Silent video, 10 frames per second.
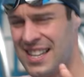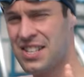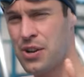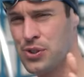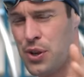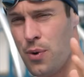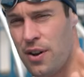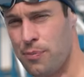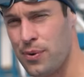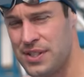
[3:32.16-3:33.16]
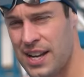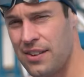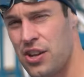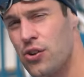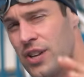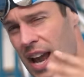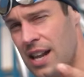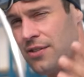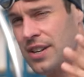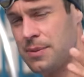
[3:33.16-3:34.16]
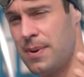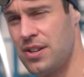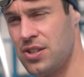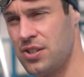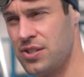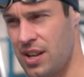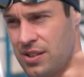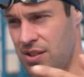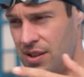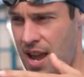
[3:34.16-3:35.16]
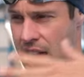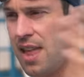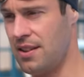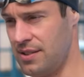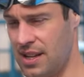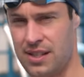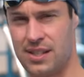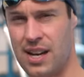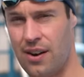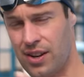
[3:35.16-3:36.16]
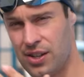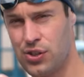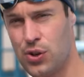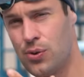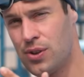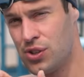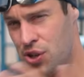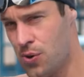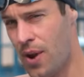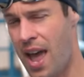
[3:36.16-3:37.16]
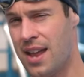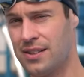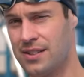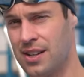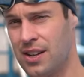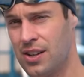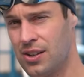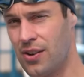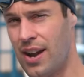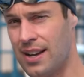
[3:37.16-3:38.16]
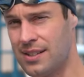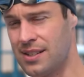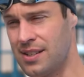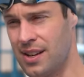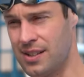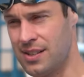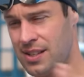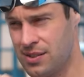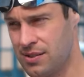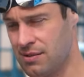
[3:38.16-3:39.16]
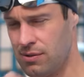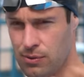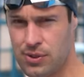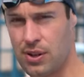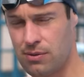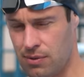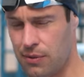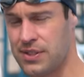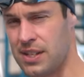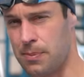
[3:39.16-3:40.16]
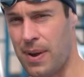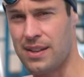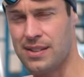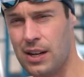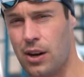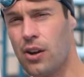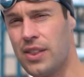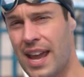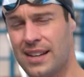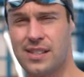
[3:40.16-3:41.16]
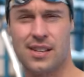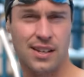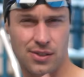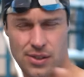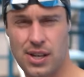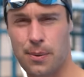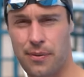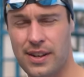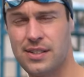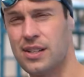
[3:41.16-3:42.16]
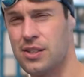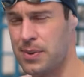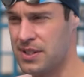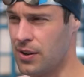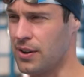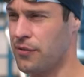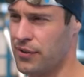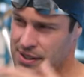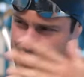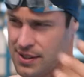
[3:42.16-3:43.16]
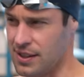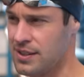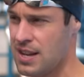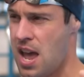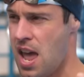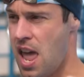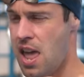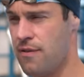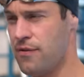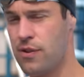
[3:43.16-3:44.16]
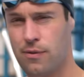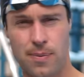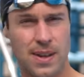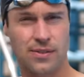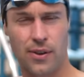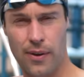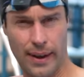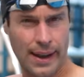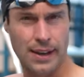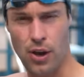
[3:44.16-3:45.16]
actually also worth pointing out that your calorie expenditure doesn't end necessarily as soon as you end your exercise. This also obviously depends a little on the exercise or the type of exercise you've been doing. For instance, if you've been doing a